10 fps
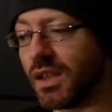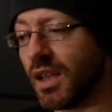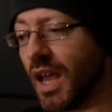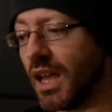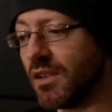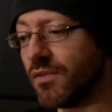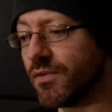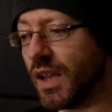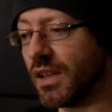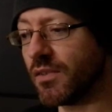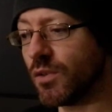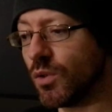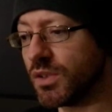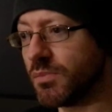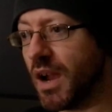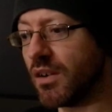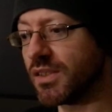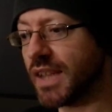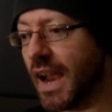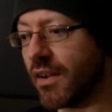and of, and of course Mariner's
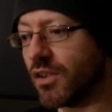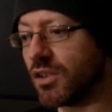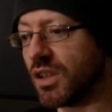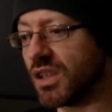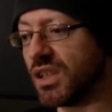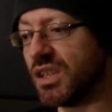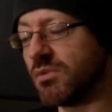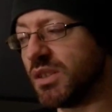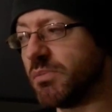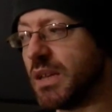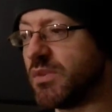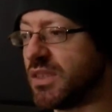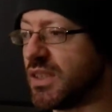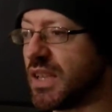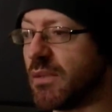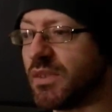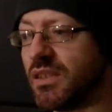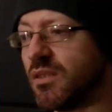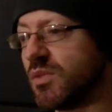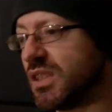carrying on like I don't want a babysitter captain. They
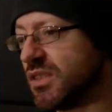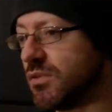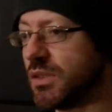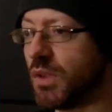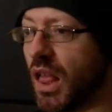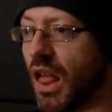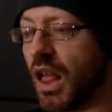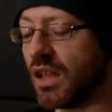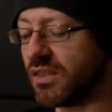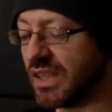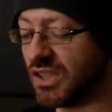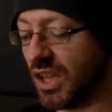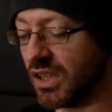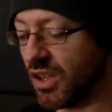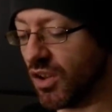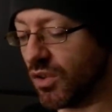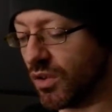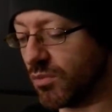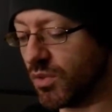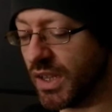don't know what they're doing. But it's like
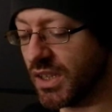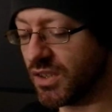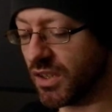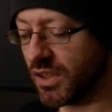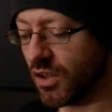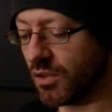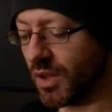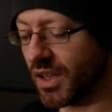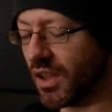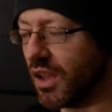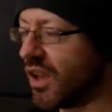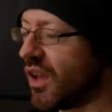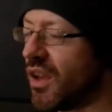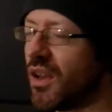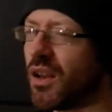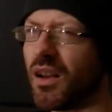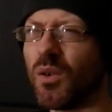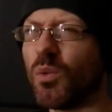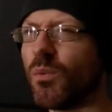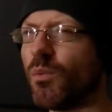Jellicoe. We'll get a Jellicoe, and like,
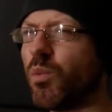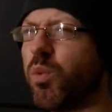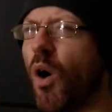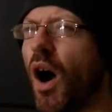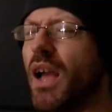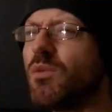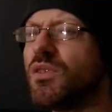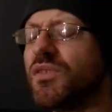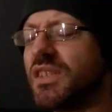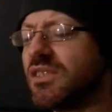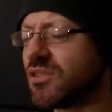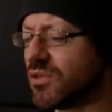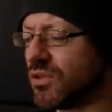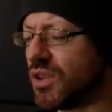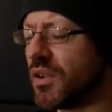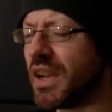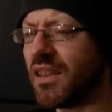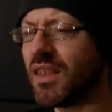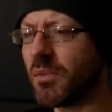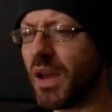why would this crew know
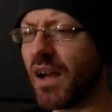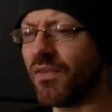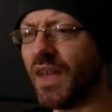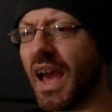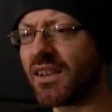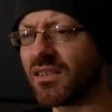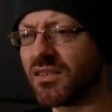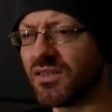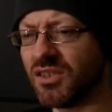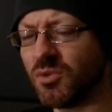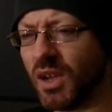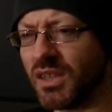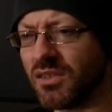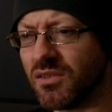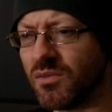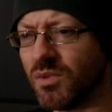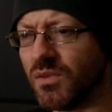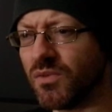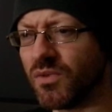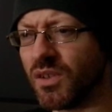anything about that situation
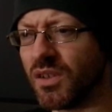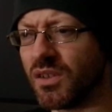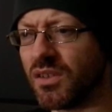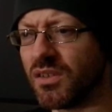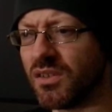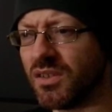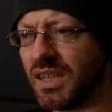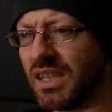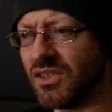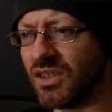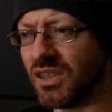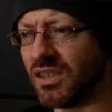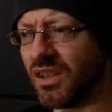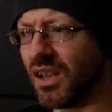with TNG,